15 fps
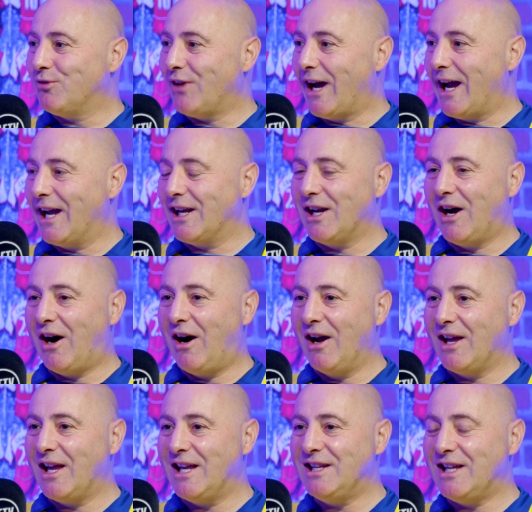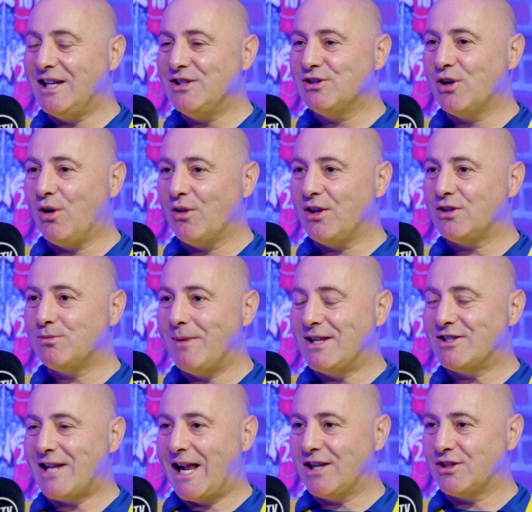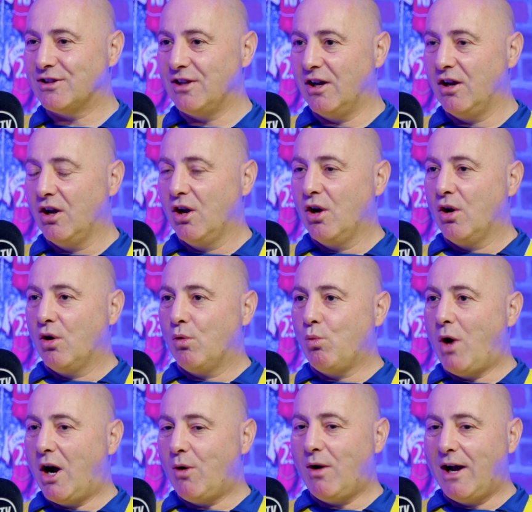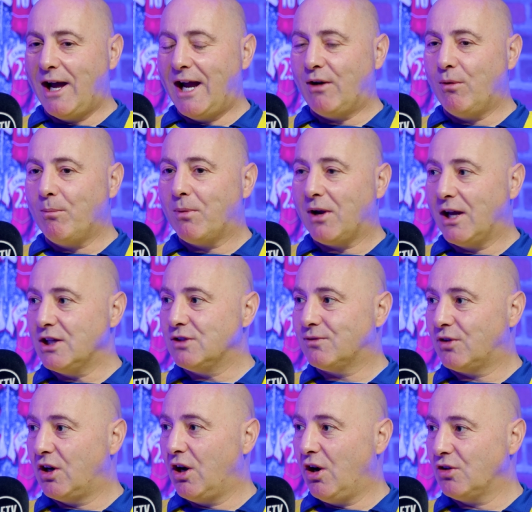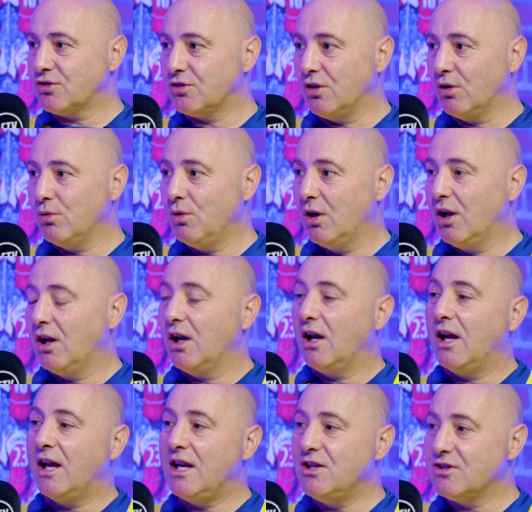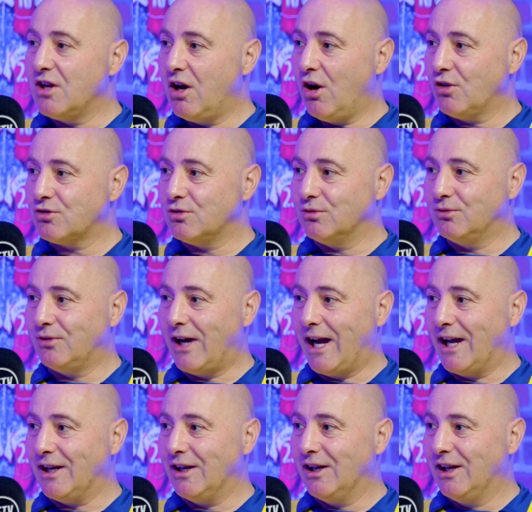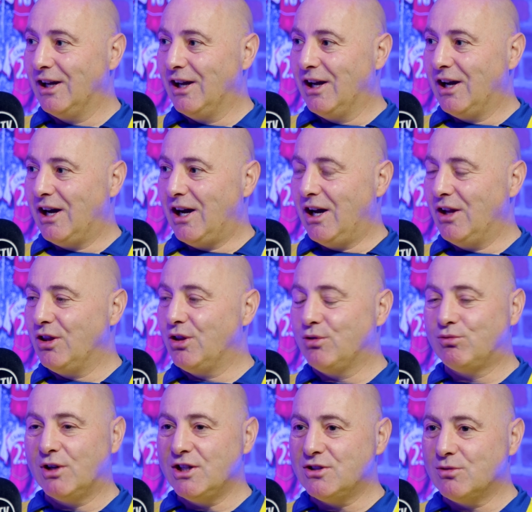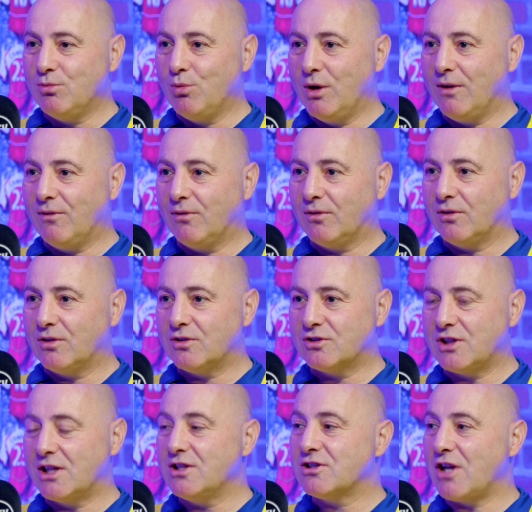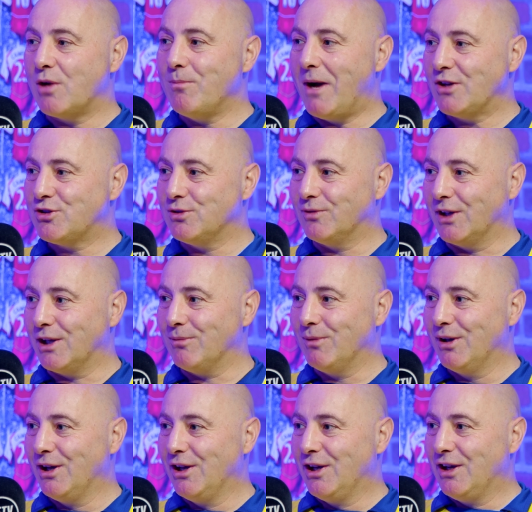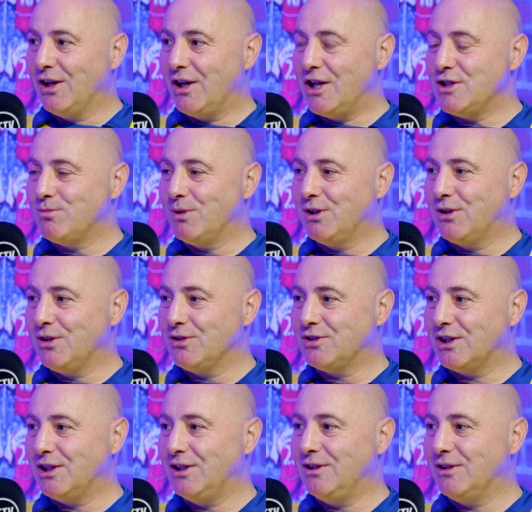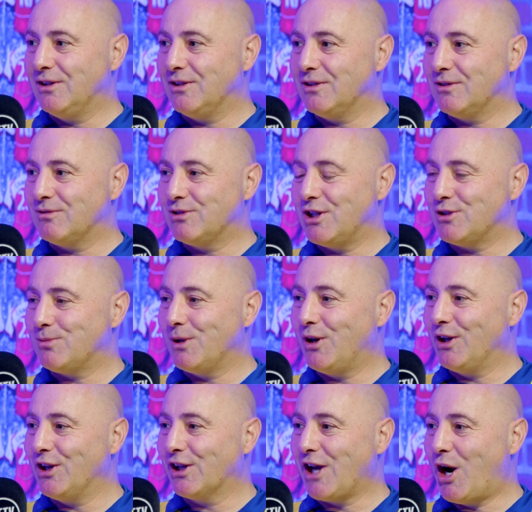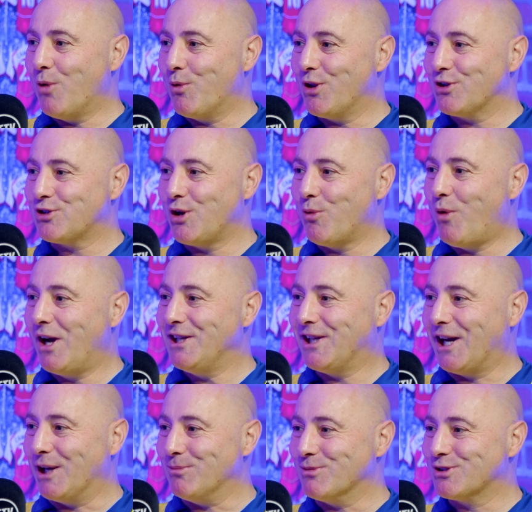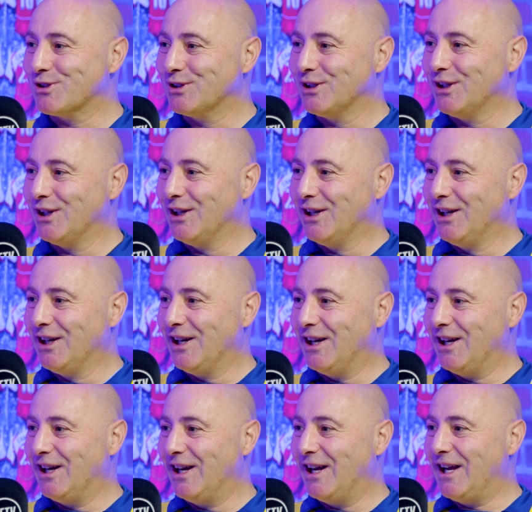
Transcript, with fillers: fan, yeah, he, he's got this mentality that while Aaron plays for Arsenal, he's an Arsenal fan. Yeah. And the reason we've seen so much of him is because he sits behind the goal with us at away games. Yeah, he's there every